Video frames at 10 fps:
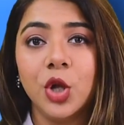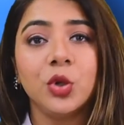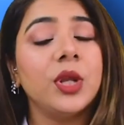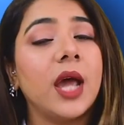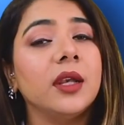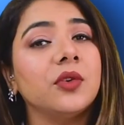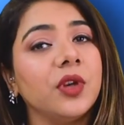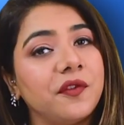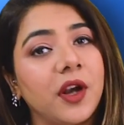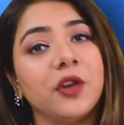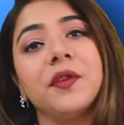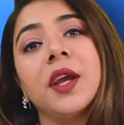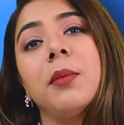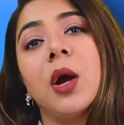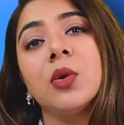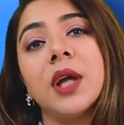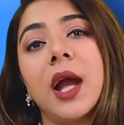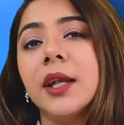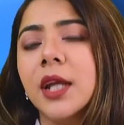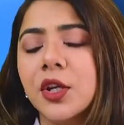to direct refund of the amount
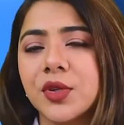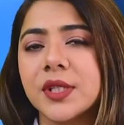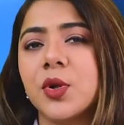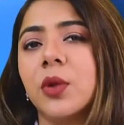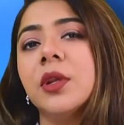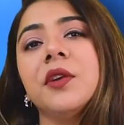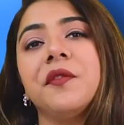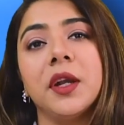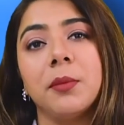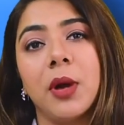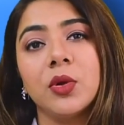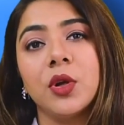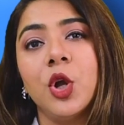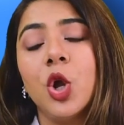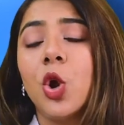and interest on the refund amount,